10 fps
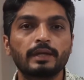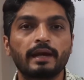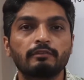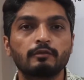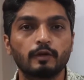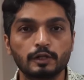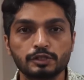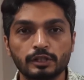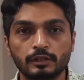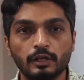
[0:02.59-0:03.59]
we have a
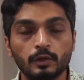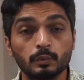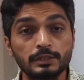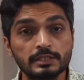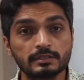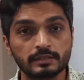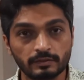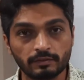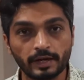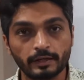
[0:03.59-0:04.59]
function which is
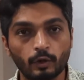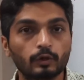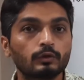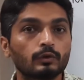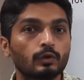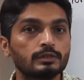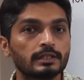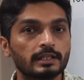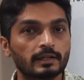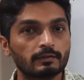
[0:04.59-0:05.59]
defined on close
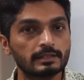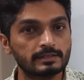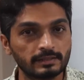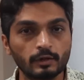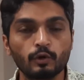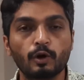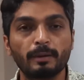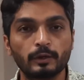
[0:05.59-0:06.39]
interval 0,